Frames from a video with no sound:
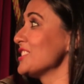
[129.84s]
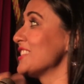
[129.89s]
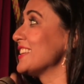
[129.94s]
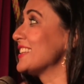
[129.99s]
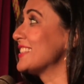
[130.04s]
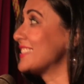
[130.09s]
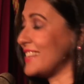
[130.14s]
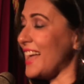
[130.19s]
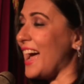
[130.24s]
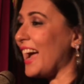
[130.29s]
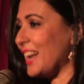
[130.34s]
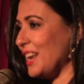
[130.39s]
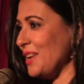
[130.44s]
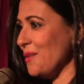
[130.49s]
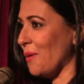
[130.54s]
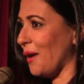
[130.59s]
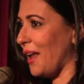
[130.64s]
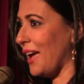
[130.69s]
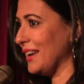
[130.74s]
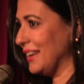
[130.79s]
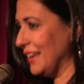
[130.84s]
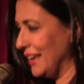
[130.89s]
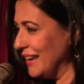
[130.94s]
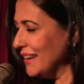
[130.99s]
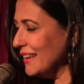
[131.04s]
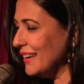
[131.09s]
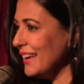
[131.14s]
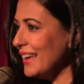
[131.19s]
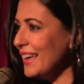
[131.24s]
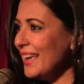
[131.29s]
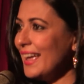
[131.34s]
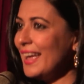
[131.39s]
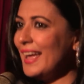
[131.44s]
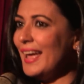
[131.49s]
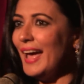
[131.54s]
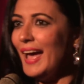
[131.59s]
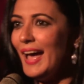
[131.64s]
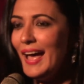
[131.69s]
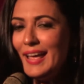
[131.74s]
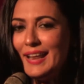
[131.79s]
is exactly what I did.
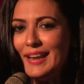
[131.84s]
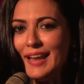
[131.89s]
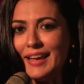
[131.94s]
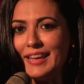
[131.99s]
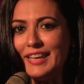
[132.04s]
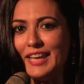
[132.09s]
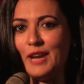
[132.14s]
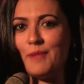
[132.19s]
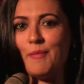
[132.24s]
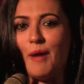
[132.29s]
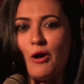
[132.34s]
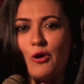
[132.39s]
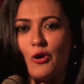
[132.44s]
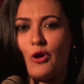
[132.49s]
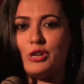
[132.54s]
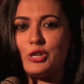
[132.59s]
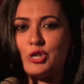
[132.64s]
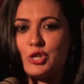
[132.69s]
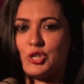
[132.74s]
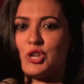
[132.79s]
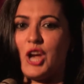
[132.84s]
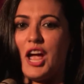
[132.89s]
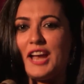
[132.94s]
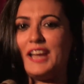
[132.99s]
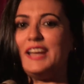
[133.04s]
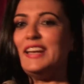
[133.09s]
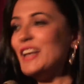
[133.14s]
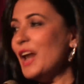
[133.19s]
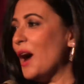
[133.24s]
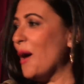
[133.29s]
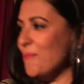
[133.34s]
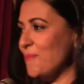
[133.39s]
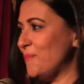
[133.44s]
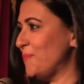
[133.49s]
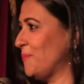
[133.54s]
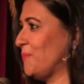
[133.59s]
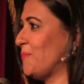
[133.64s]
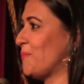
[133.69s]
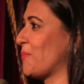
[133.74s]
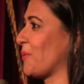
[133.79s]
And I came out all shined
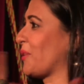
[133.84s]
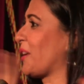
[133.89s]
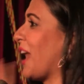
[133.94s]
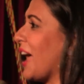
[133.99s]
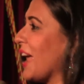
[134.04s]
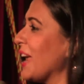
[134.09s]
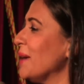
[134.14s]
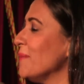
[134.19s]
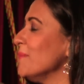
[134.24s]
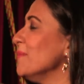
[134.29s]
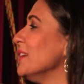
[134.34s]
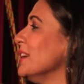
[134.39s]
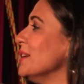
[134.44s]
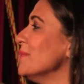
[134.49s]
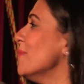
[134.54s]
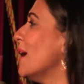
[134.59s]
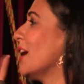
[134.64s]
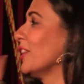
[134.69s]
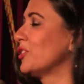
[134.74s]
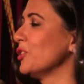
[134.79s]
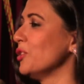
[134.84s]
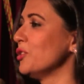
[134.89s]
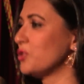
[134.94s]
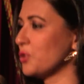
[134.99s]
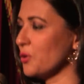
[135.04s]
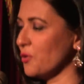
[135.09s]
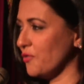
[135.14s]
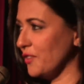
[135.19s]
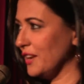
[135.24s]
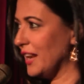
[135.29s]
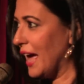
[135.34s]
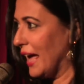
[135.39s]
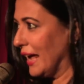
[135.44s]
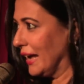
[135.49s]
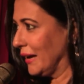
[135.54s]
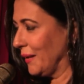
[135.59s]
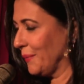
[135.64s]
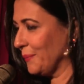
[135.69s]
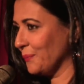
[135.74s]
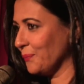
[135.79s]
up, primed Mathur
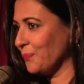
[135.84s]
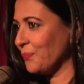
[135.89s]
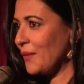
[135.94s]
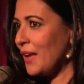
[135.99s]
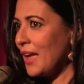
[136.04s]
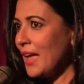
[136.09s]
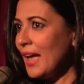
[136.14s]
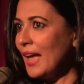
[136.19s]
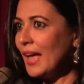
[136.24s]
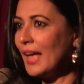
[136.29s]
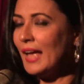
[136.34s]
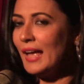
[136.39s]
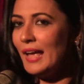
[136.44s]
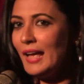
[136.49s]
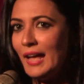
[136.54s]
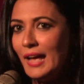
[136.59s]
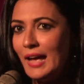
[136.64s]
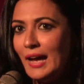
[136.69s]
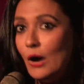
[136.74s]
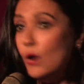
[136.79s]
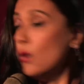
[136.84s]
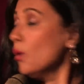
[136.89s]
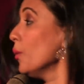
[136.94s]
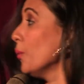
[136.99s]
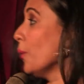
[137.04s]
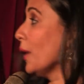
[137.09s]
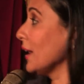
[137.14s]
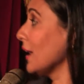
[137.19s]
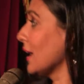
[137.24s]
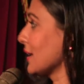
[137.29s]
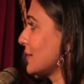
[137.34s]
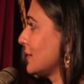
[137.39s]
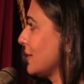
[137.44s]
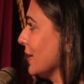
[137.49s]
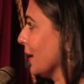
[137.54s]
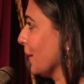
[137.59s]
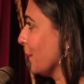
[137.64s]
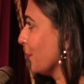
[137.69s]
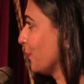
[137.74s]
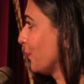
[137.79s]
trophy-like. Oh, one last
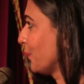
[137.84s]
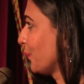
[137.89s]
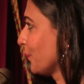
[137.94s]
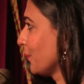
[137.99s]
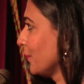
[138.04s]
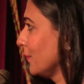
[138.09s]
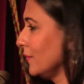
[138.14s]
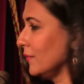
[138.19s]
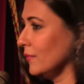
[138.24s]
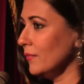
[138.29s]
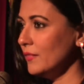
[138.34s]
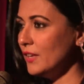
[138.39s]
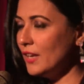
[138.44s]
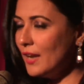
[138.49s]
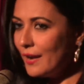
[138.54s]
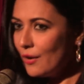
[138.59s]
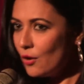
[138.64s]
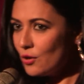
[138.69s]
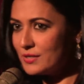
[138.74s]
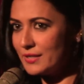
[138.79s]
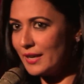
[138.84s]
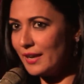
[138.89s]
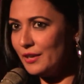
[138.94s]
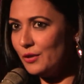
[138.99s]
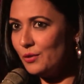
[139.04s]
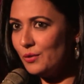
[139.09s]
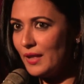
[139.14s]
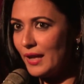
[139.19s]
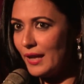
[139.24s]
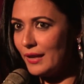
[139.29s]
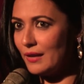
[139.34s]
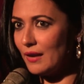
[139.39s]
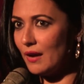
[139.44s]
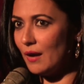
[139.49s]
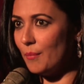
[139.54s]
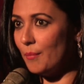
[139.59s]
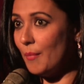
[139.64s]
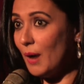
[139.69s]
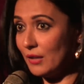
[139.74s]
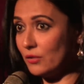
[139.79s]
thing. Did I not tell you that
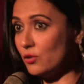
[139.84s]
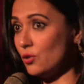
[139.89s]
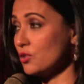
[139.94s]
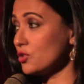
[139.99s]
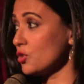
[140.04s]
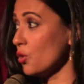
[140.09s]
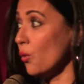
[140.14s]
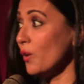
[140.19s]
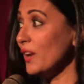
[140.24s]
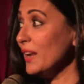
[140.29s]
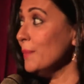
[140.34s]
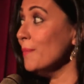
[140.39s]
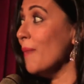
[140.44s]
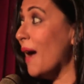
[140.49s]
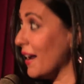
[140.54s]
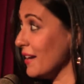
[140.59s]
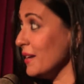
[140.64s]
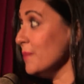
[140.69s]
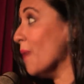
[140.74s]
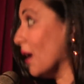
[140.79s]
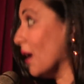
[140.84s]
Mathurs only marry